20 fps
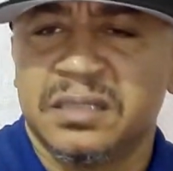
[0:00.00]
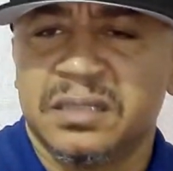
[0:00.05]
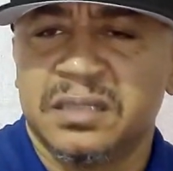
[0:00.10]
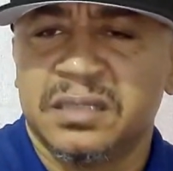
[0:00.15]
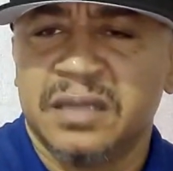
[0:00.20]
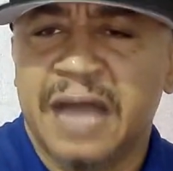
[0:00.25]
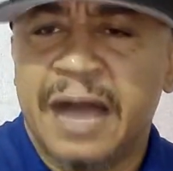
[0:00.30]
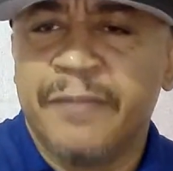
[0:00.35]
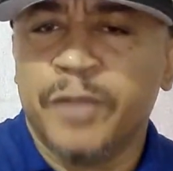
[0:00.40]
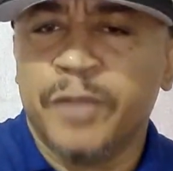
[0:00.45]

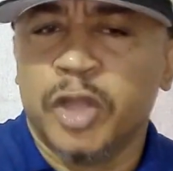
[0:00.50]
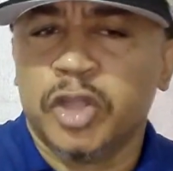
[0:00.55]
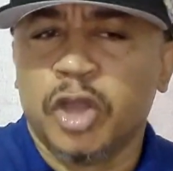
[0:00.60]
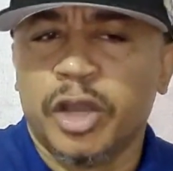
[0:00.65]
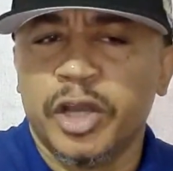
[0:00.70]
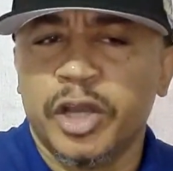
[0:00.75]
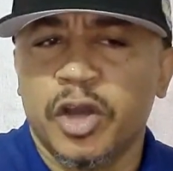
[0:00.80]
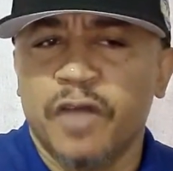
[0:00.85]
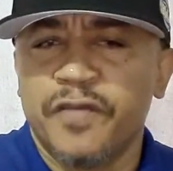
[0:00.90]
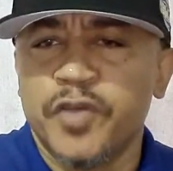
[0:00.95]
I'm not
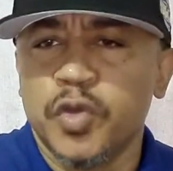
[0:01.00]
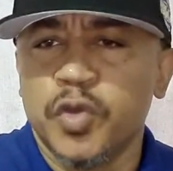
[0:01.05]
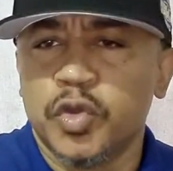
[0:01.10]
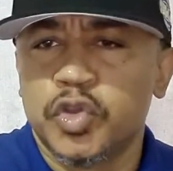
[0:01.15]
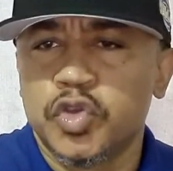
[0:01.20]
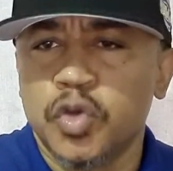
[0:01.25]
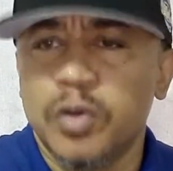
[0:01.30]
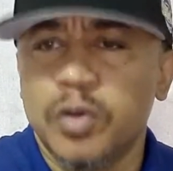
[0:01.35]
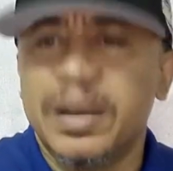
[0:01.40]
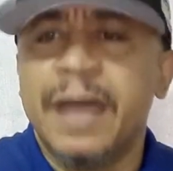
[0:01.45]
talking of
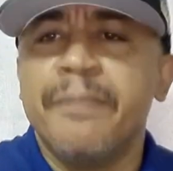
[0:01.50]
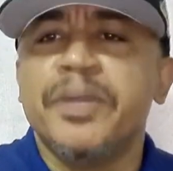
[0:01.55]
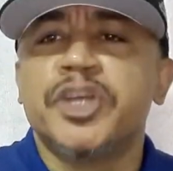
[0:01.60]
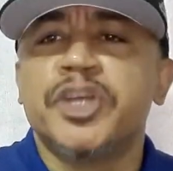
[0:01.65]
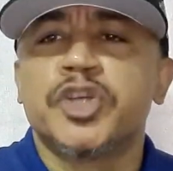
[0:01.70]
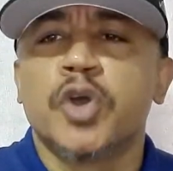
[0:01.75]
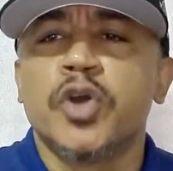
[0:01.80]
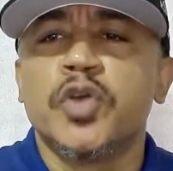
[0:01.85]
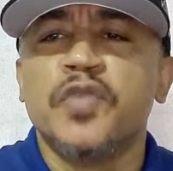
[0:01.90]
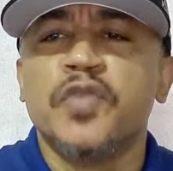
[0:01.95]
YouTube. Let me
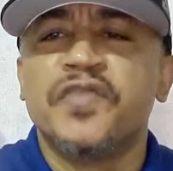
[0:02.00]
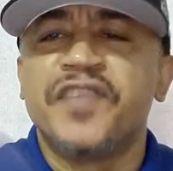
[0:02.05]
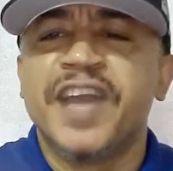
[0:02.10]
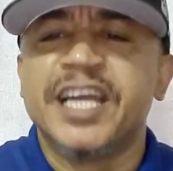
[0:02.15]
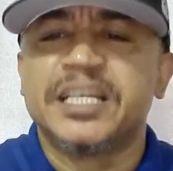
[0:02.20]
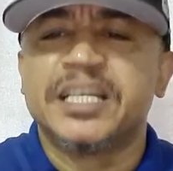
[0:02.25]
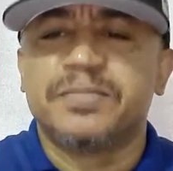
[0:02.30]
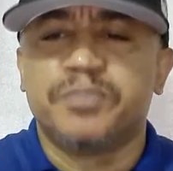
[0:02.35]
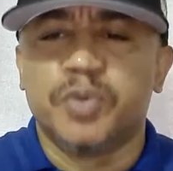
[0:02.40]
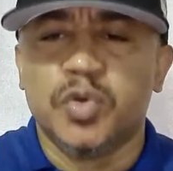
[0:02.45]
show you
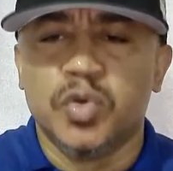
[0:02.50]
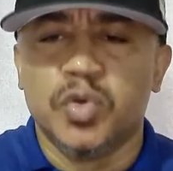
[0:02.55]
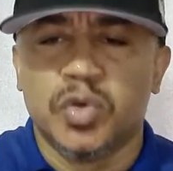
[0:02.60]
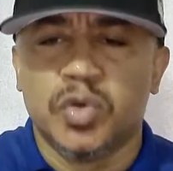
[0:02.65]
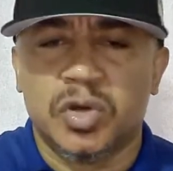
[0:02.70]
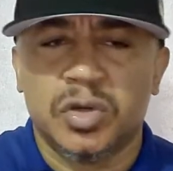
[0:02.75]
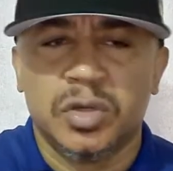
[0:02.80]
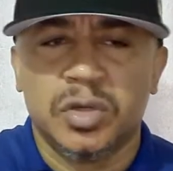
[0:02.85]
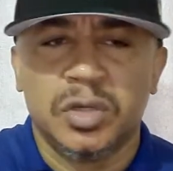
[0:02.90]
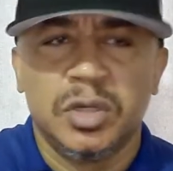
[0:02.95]

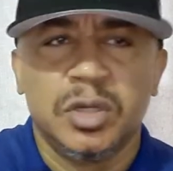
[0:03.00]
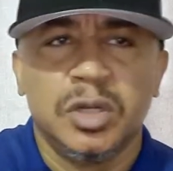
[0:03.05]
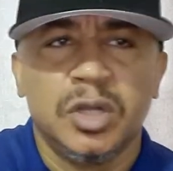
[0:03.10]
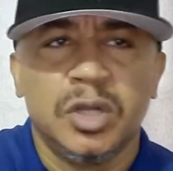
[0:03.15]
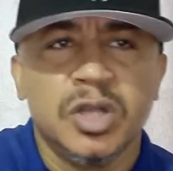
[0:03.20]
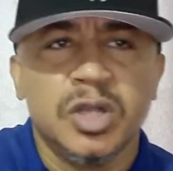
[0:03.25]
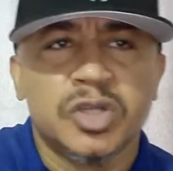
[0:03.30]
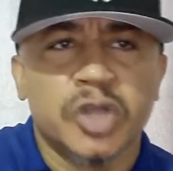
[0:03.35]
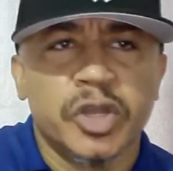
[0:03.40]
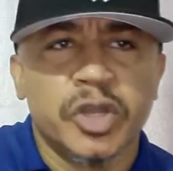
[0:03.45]
Facebook.
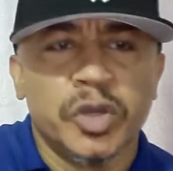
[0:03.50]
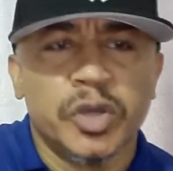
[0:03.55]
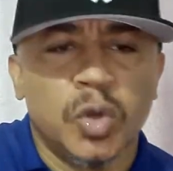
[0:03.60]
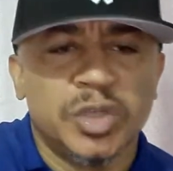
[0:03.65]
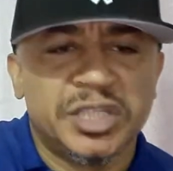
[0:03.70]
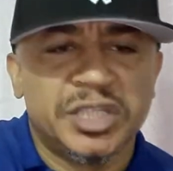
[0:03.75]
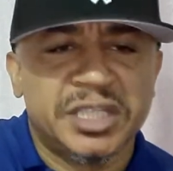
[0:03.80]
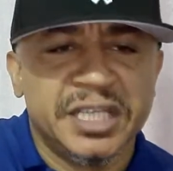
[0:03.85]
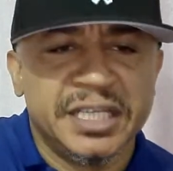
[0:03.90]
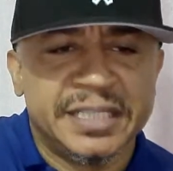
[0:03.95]
So you go
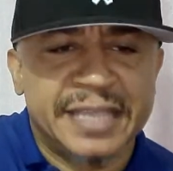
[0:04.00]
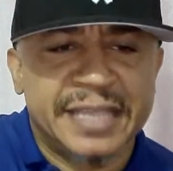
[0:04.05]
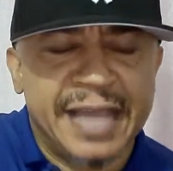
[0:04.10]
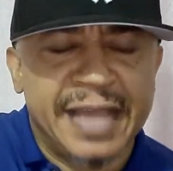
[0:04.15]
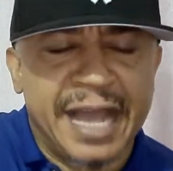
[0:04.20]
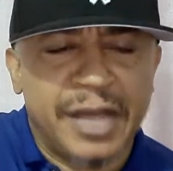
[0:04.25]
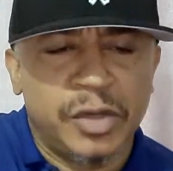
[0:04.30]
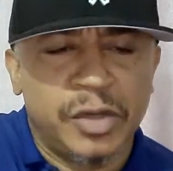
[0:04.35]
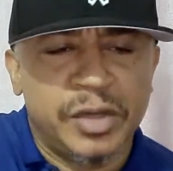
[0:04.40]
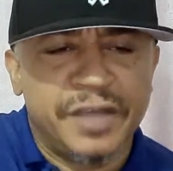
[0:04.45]
see, say,
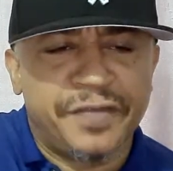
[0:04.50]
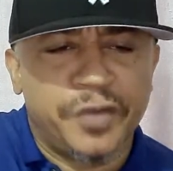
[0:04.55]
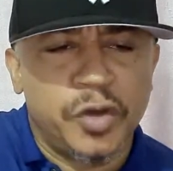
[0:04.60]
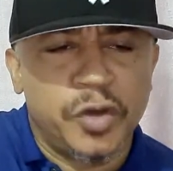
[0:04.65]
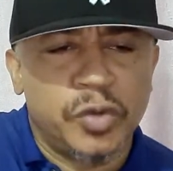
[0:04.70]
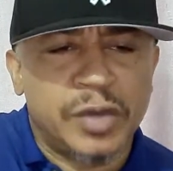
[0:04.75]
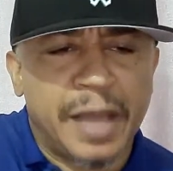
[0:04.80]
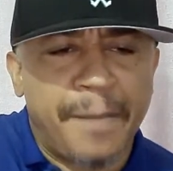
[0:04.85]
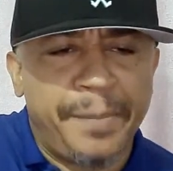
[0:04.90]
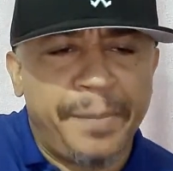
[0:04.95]
I know they
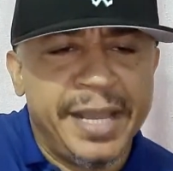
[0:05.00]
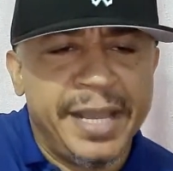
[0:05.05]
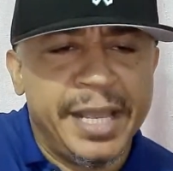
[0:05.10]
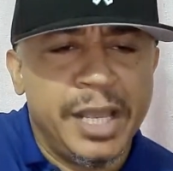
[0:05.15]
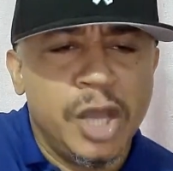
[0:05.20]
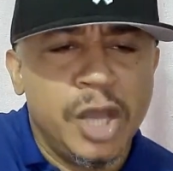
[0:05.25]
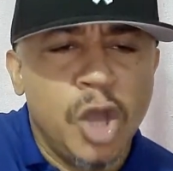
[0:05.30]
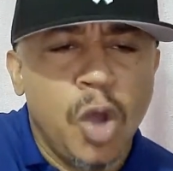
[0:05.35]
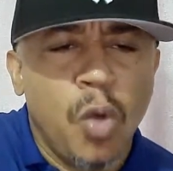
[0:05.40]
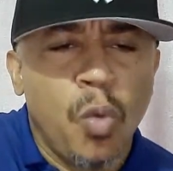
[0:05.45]
follow una
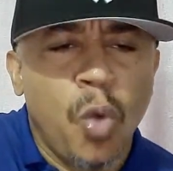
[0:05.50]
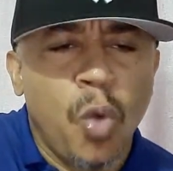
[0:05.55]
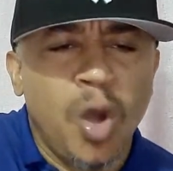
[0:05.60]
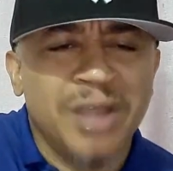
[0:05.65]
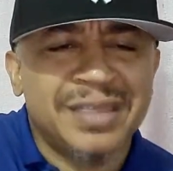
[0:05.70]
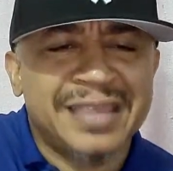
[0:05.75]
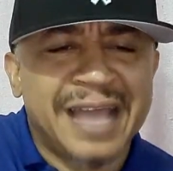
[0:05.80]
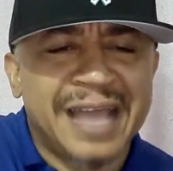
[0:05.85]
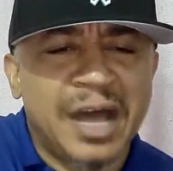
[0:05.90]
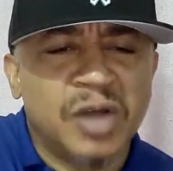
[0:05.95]
play.
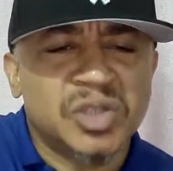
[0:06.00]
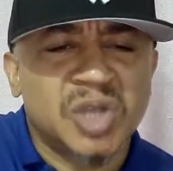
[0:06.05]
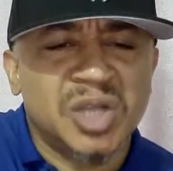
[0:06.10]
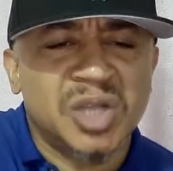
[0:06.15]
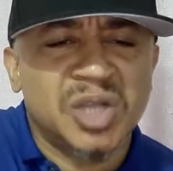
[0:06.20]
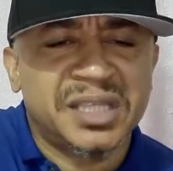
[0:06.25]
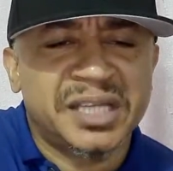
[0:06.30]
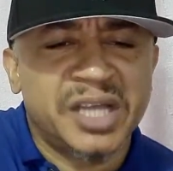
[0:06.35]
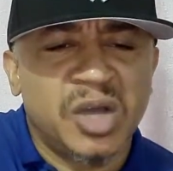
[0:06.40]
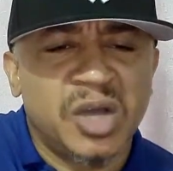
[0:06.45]

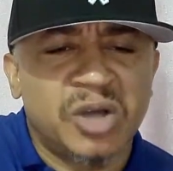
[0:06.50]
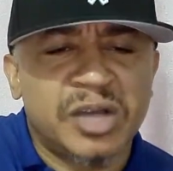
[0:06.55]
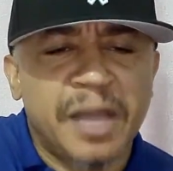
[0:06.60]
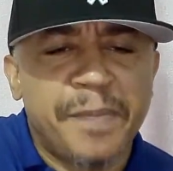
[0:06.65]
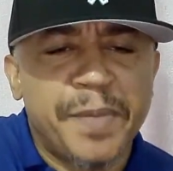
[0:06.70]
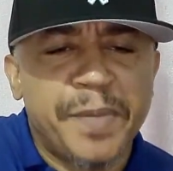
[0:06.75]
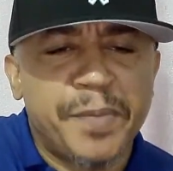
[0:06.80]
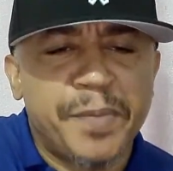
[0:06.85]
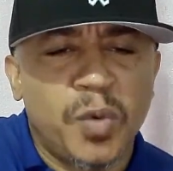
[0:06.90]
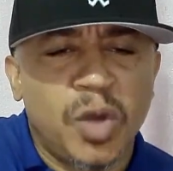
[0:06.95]
1,300
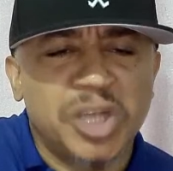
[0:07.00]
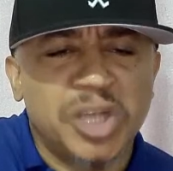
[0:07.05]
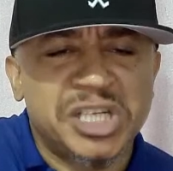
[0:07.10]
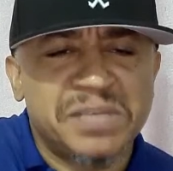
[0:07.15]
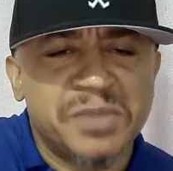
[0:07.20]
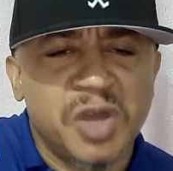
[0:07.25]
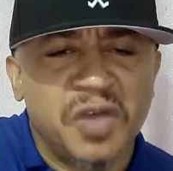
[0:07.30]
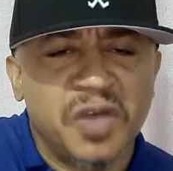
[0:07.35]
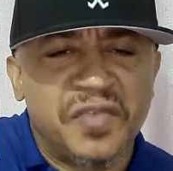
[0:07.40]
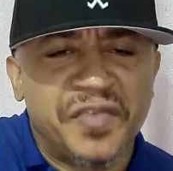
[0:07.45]
people
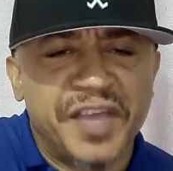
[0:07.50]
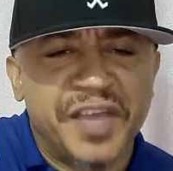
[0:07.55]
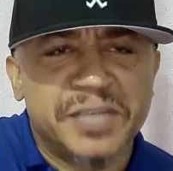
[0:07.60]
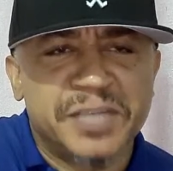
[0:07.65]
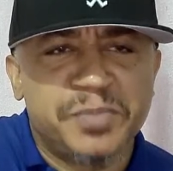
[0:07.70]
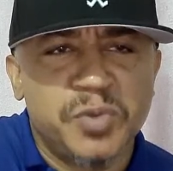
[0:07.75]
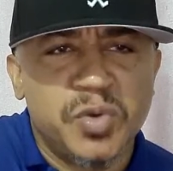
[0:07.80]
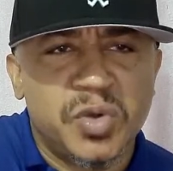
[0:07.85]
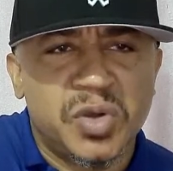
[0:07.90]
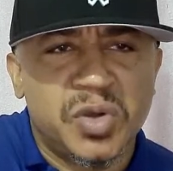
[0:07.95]
watching me on
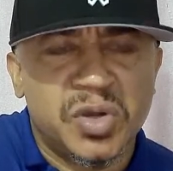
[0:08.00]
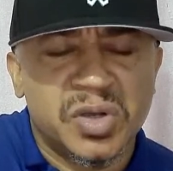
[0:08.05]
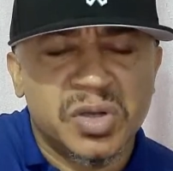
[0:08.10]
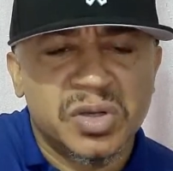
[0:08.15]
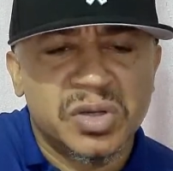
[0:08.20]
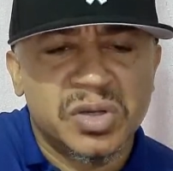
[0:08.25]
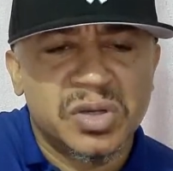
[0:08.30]
Facebook.